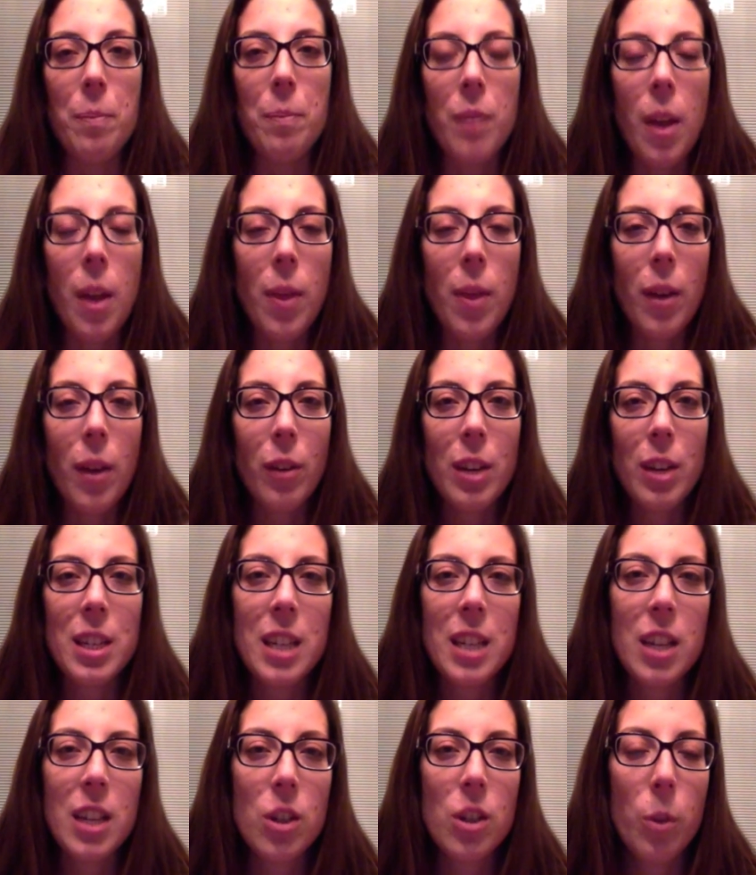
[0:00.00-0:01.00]
And that really
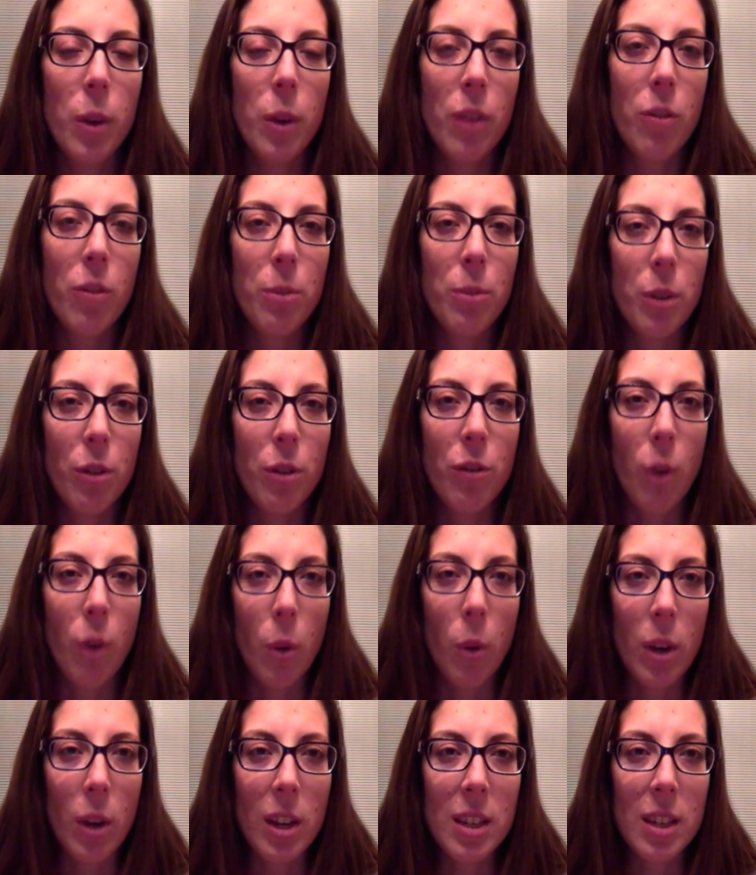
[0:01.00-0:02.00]
takes away from your
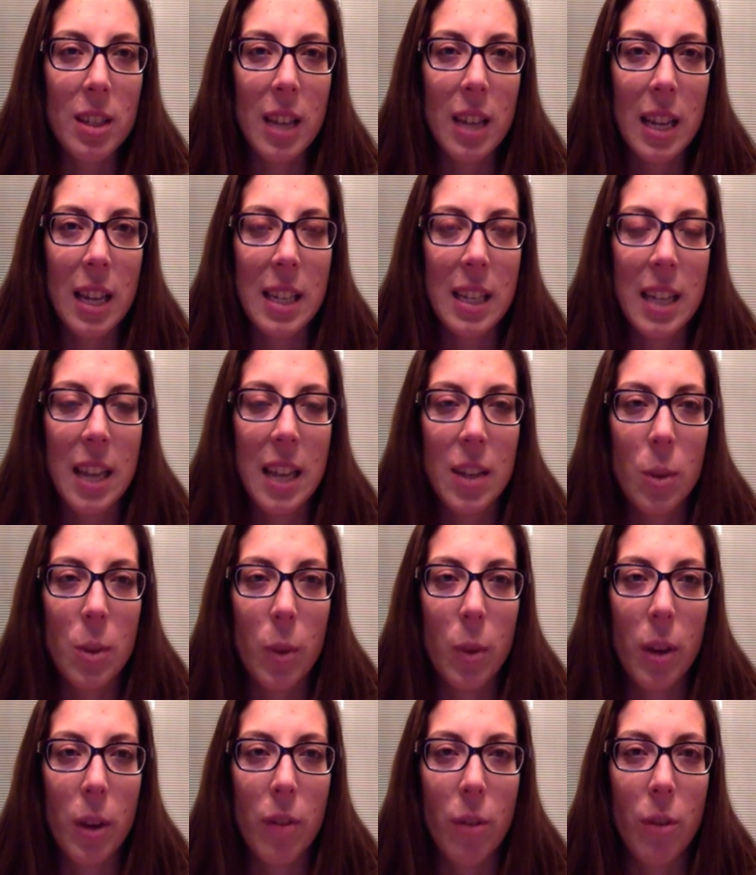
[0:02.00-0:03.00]
focus and takes
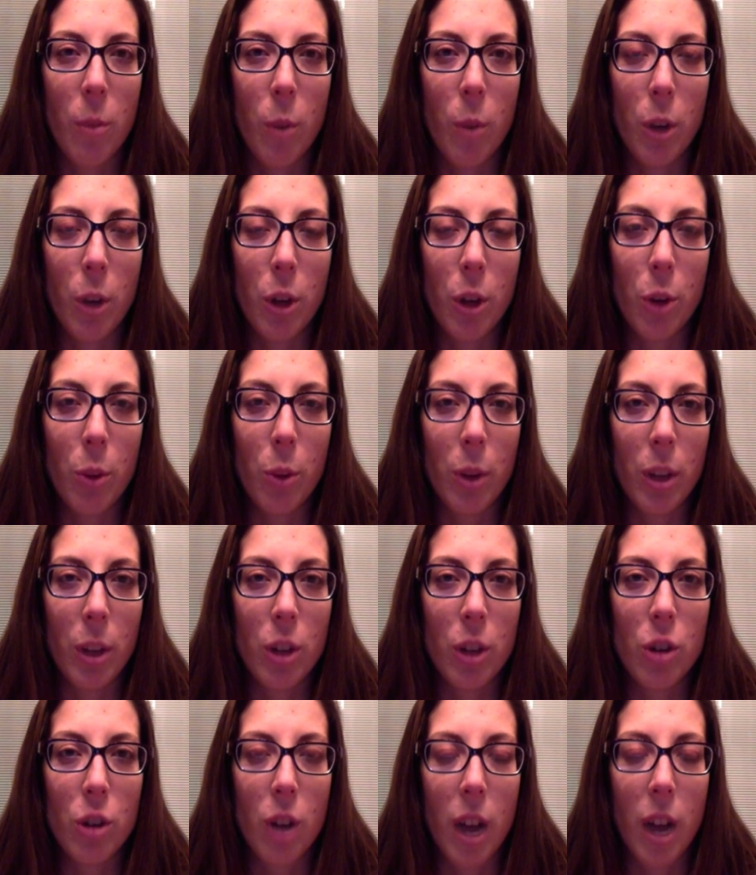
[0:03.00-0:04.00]
away from what you're
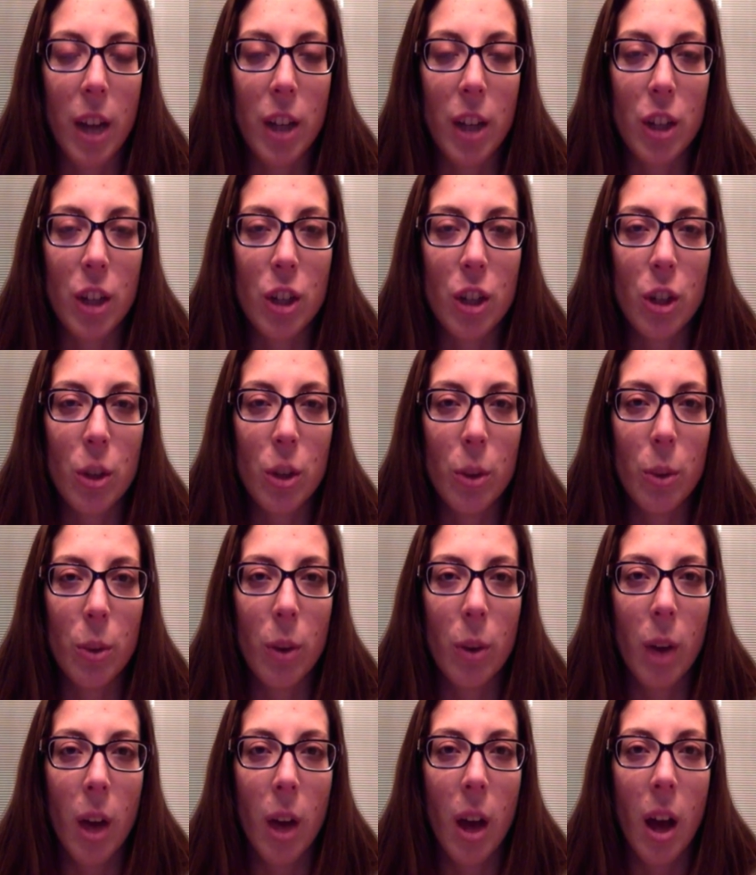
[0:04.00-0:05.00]
really trying
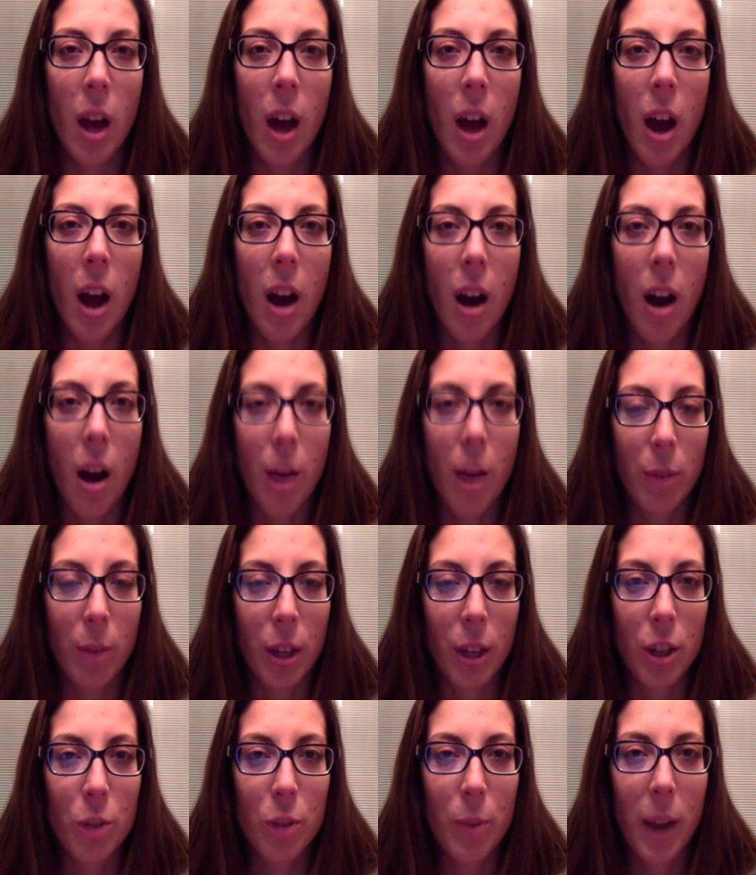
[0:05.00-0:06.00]
to
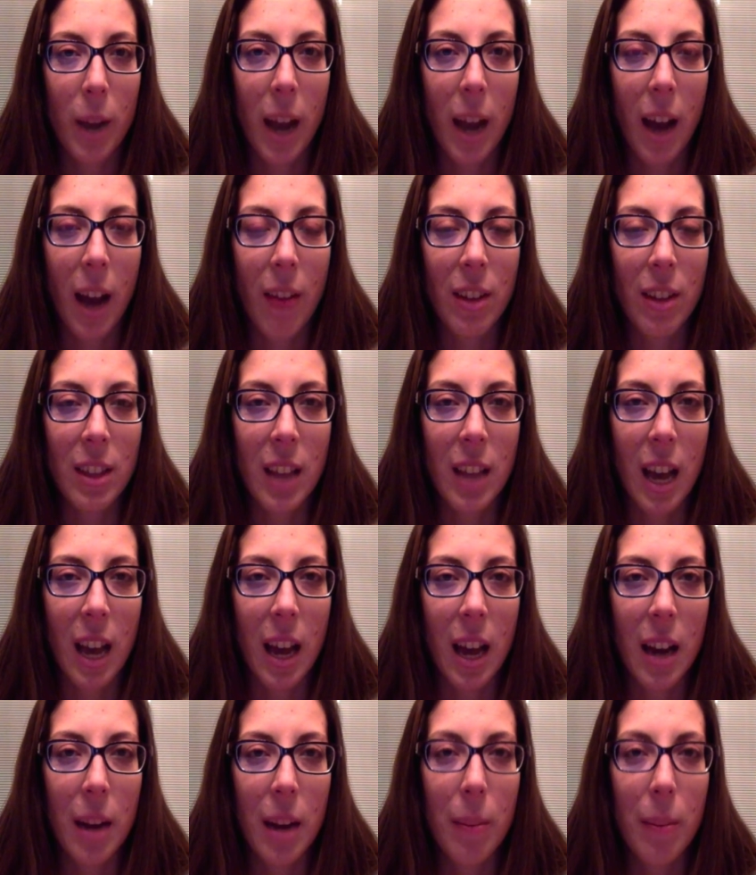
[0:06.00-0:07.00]
accomplish by having
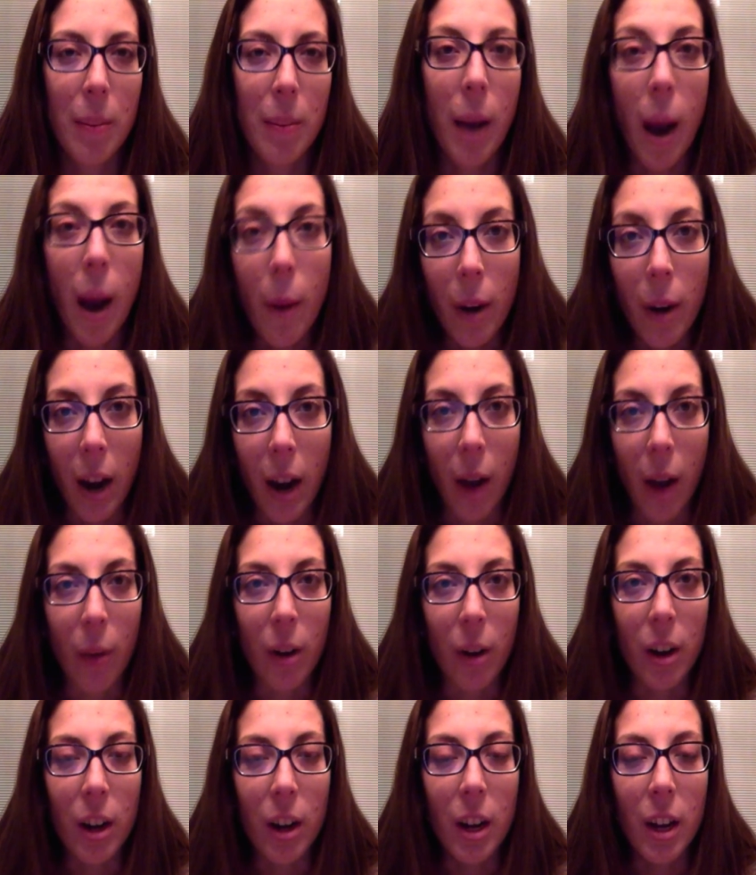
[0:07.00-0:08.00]
that power
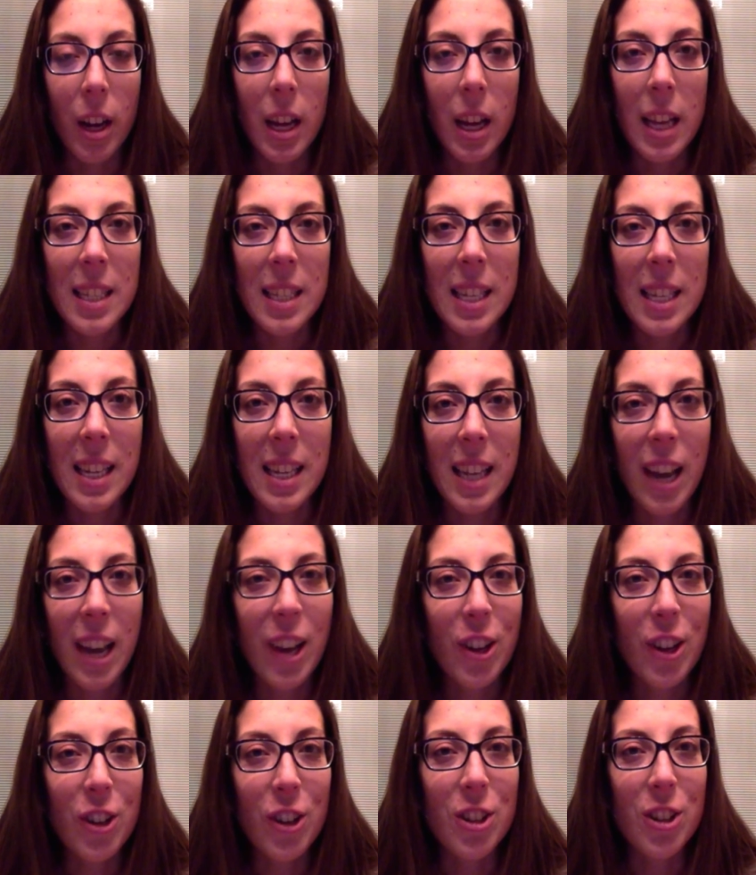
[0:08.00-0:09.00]
hour to get
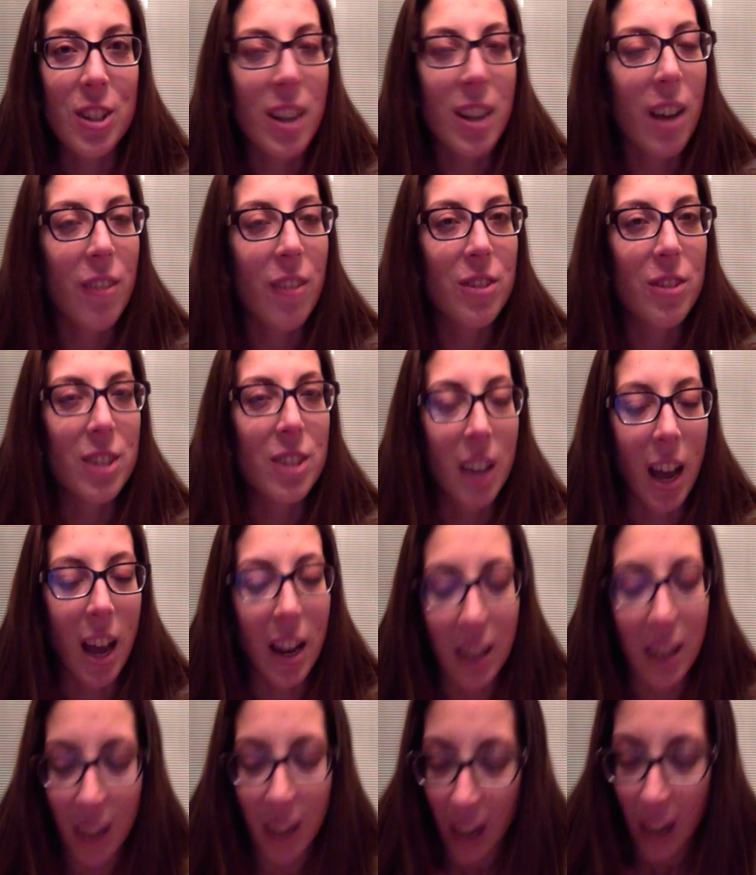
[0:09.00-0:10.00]
your stuff
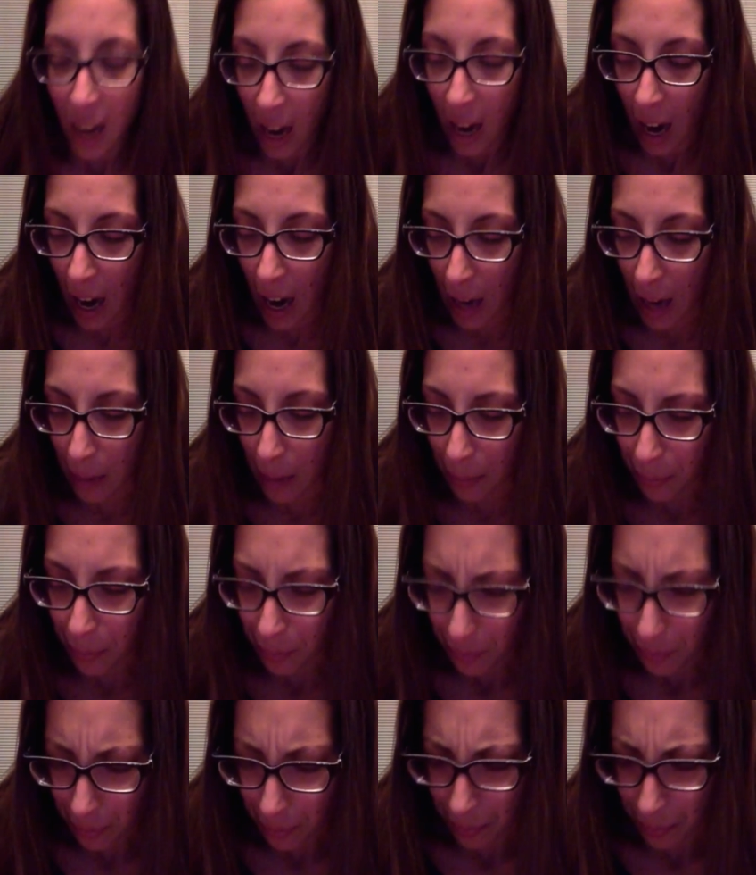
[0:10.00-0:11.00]
done.
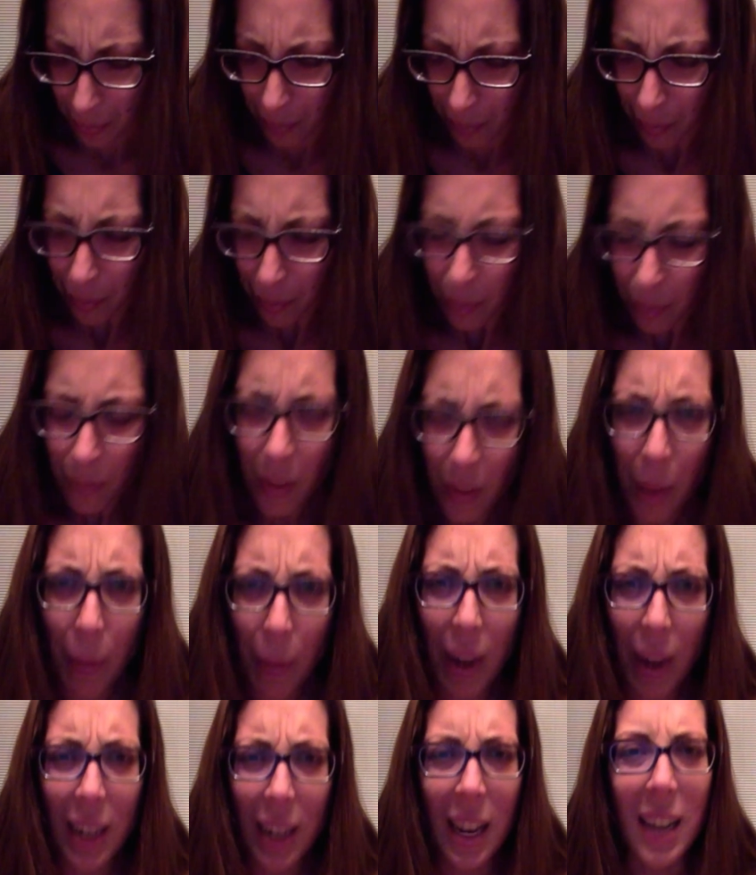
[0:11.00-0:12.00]

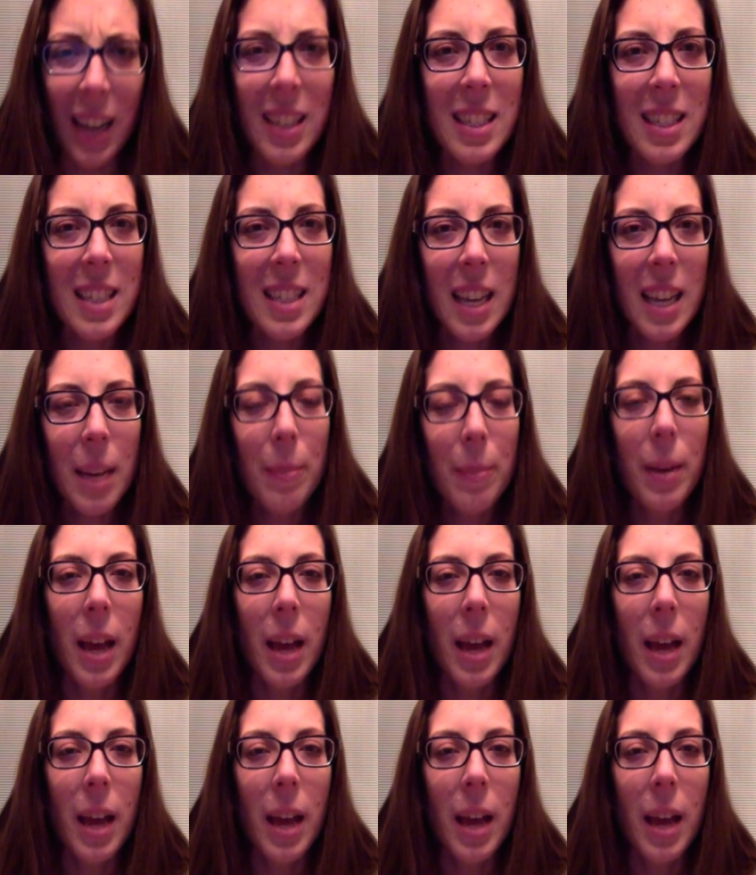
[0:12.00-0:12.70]
My next tip